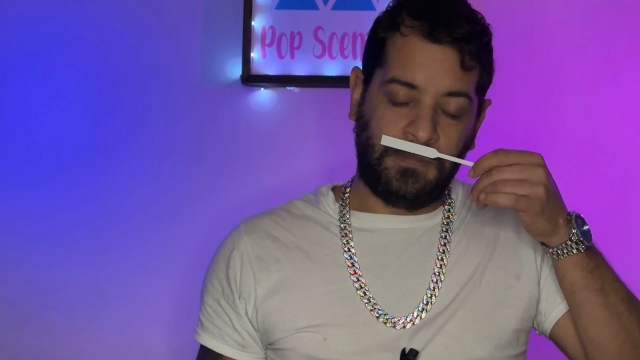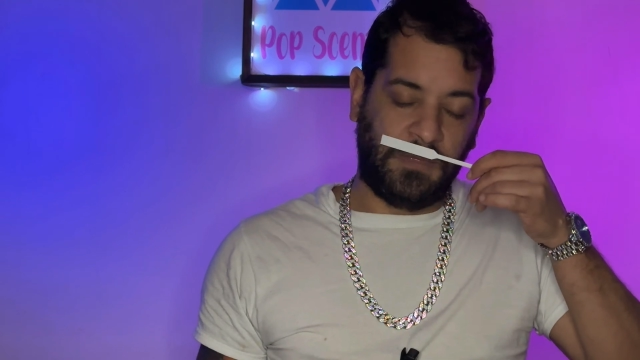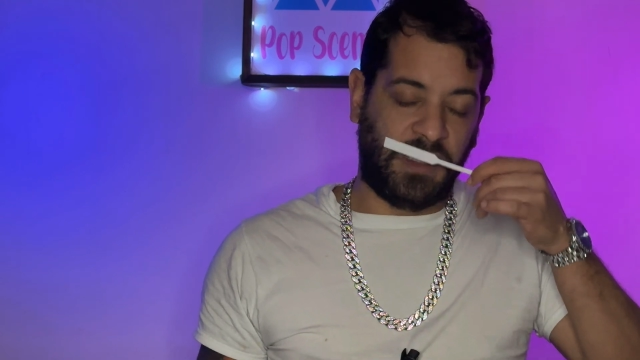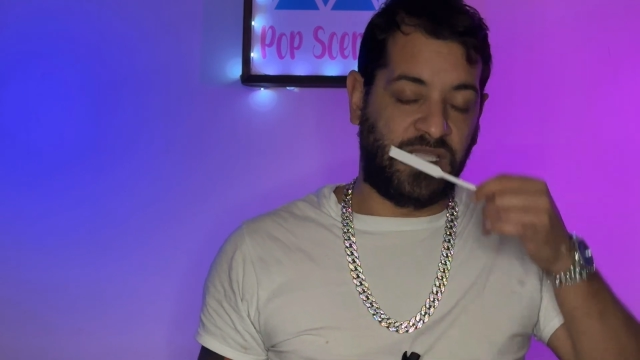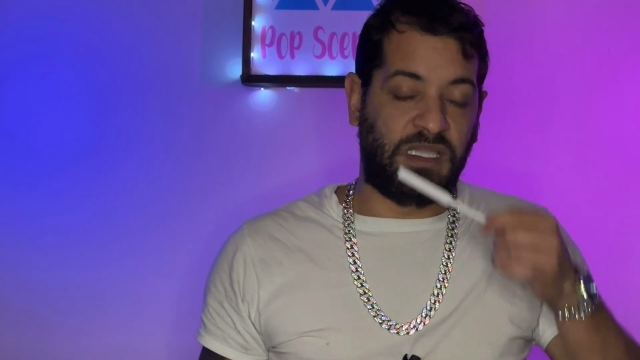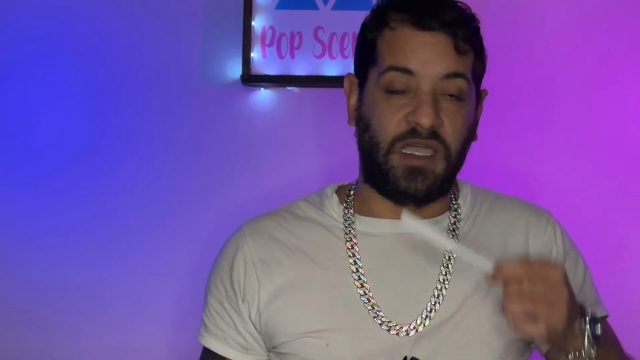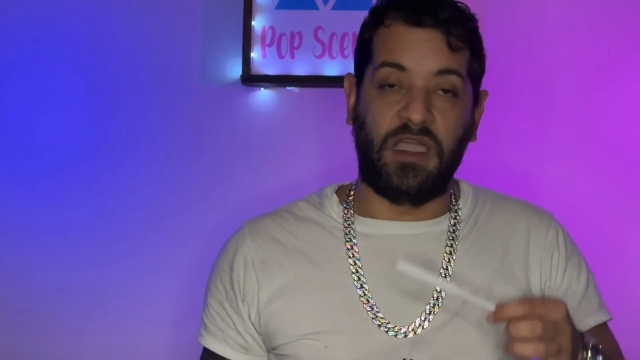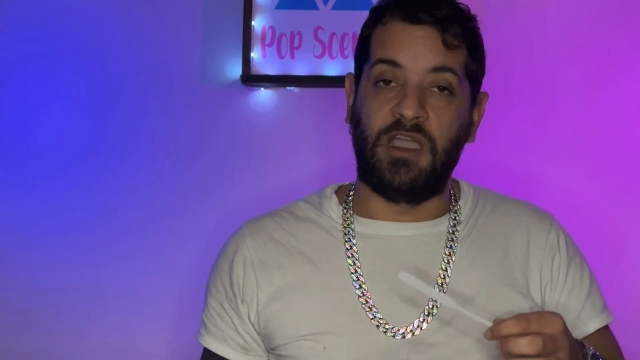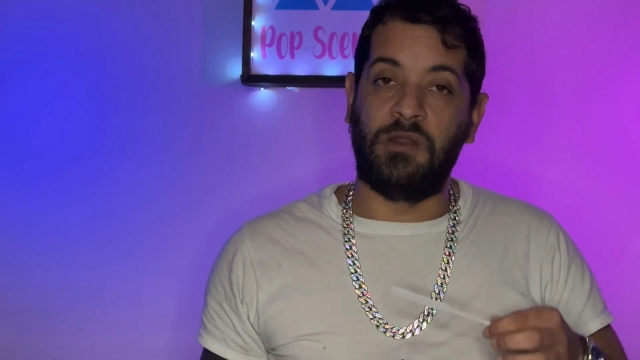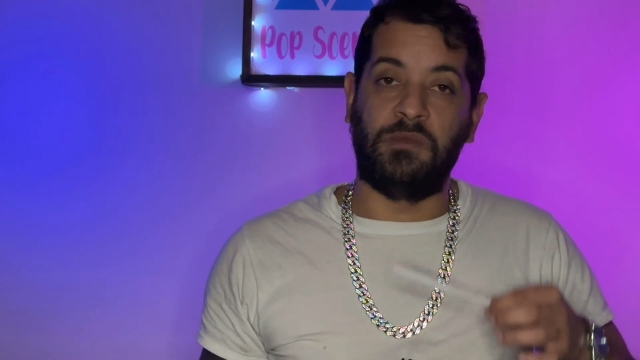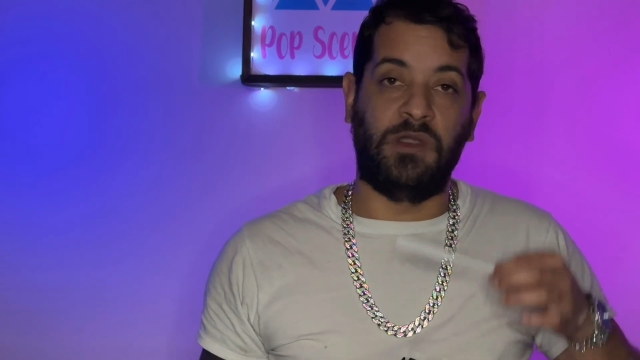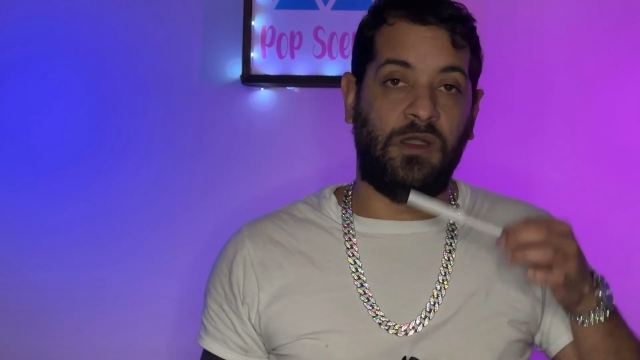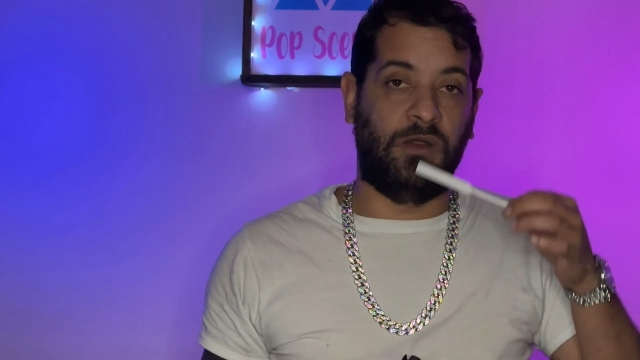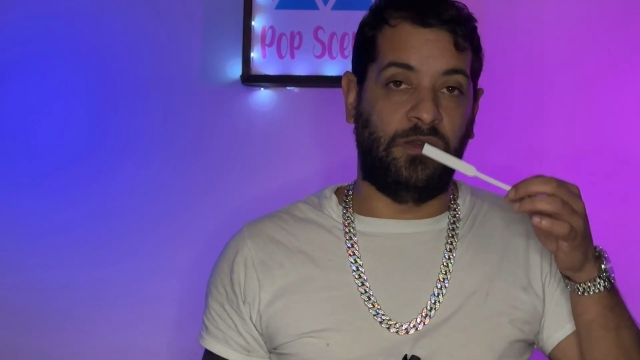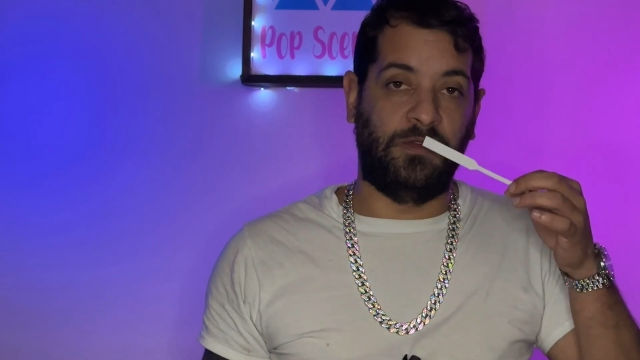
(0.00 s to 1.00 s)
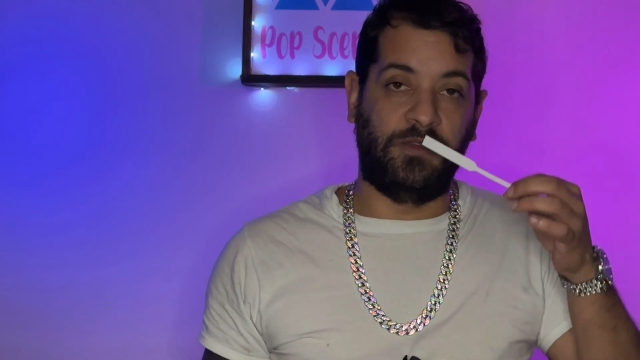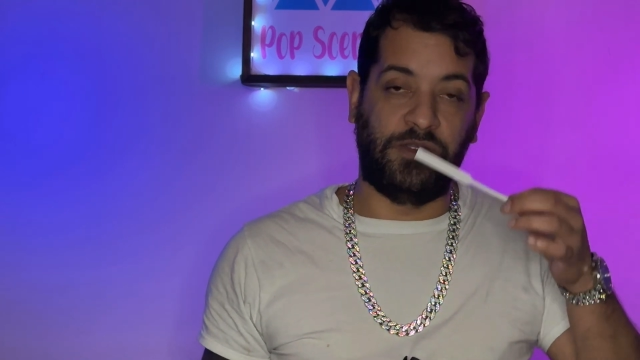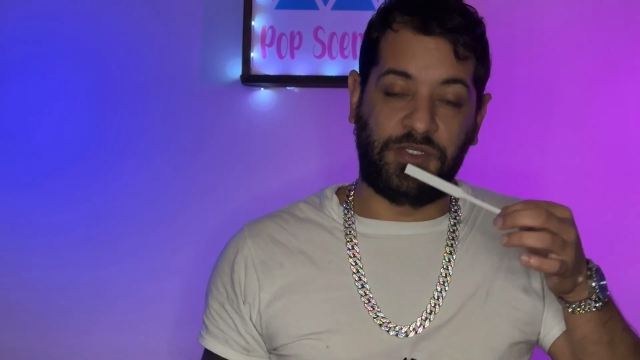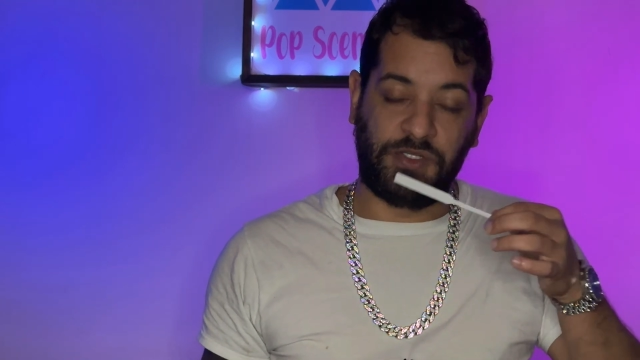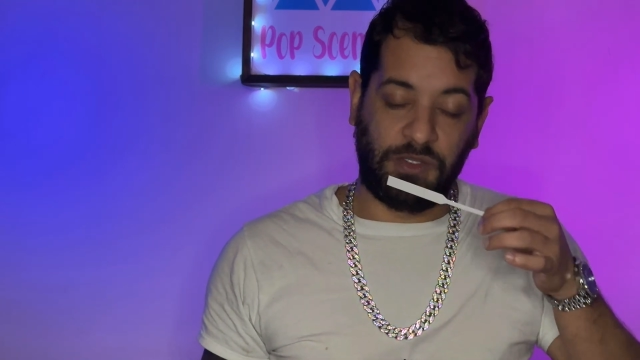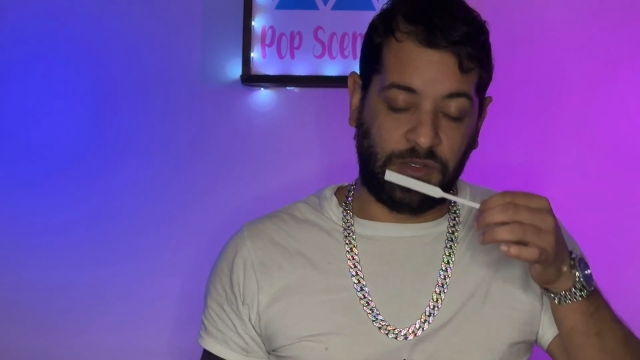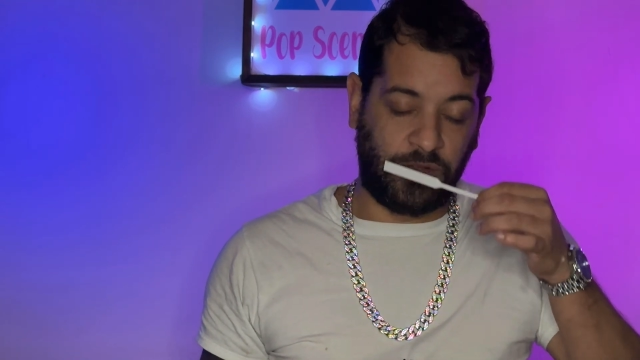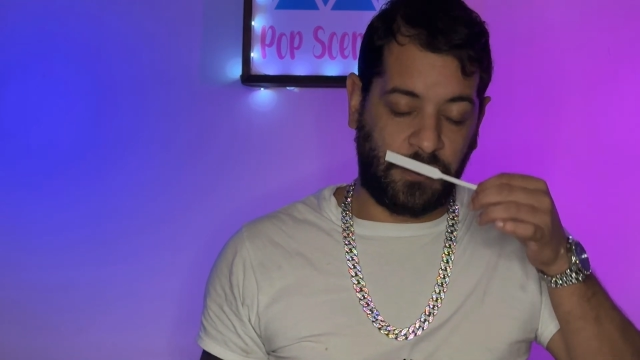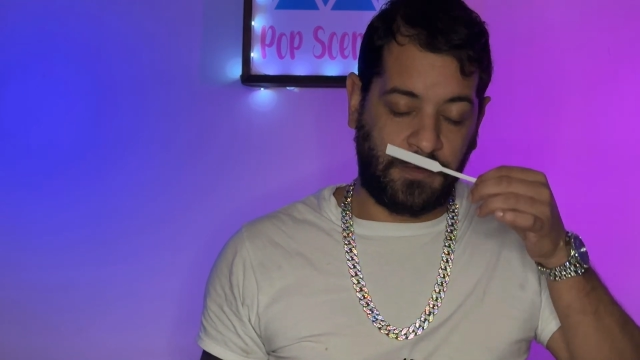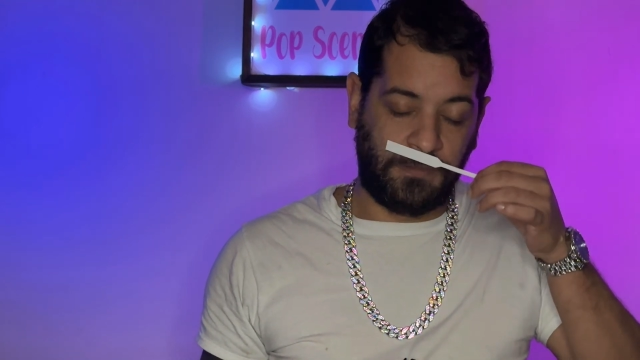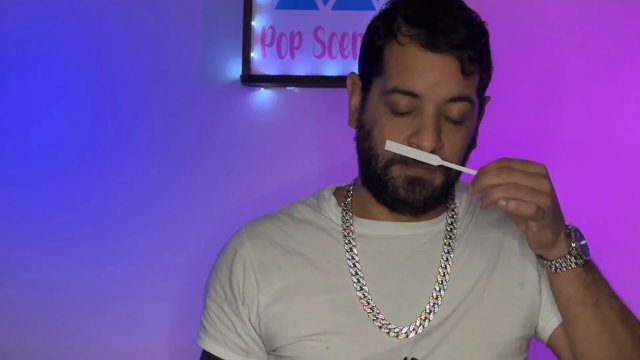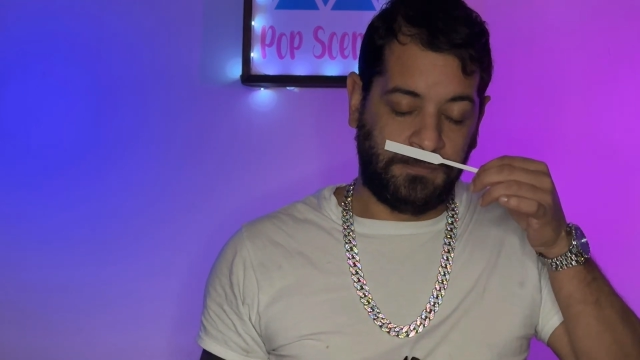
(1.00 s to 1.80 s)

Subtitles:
the caramel, the sugar.